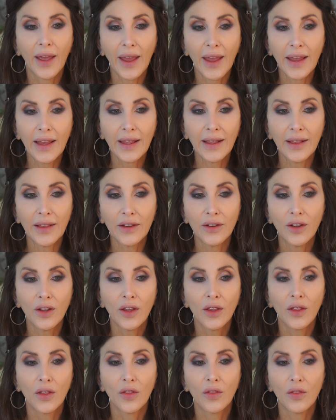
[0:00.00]
And
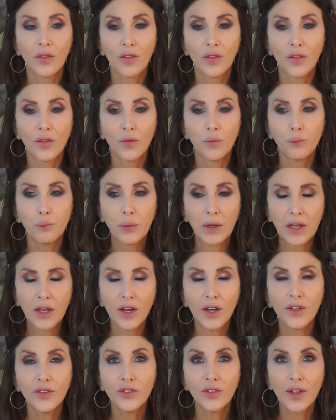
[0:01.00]

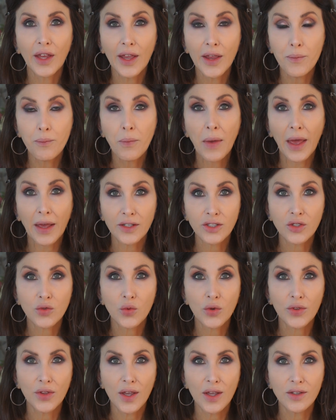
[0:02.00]
because they messed
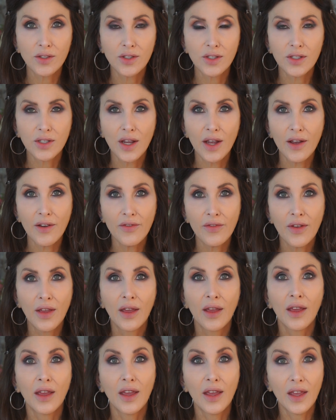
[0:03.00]
with that stuff,
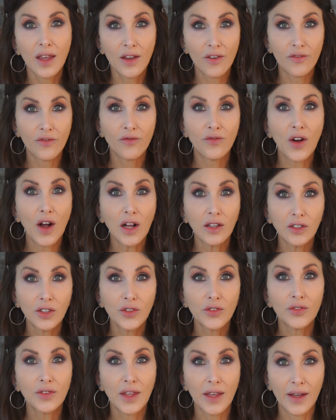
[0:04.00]
it
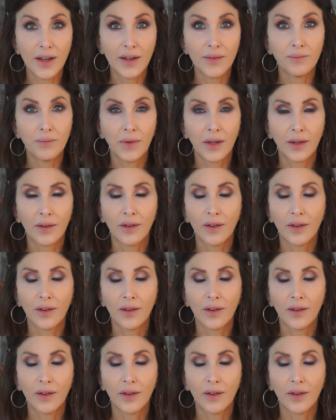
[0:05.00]
followed them,